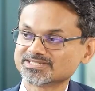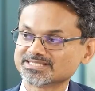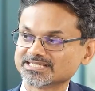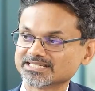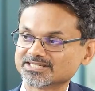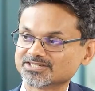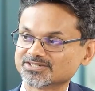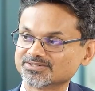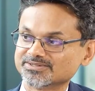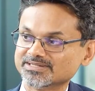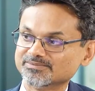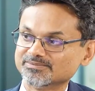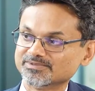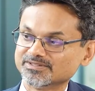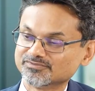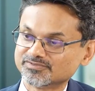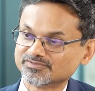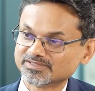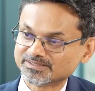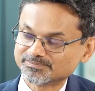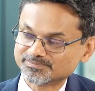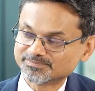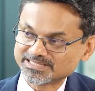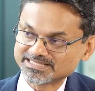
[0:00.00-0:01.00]
sector. In the
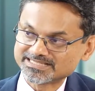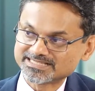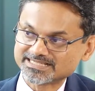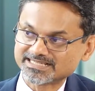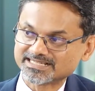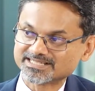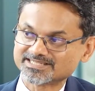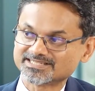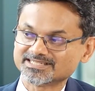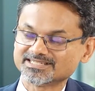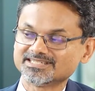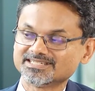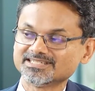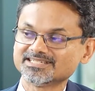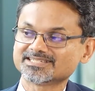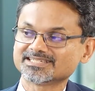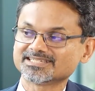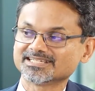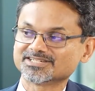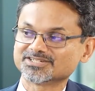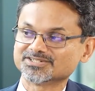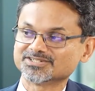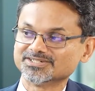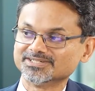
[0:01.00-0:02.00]
Philippines, the ICT
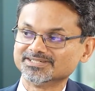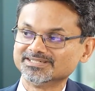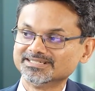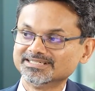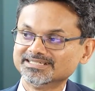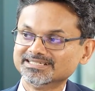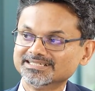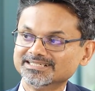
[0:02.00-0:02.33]
sector.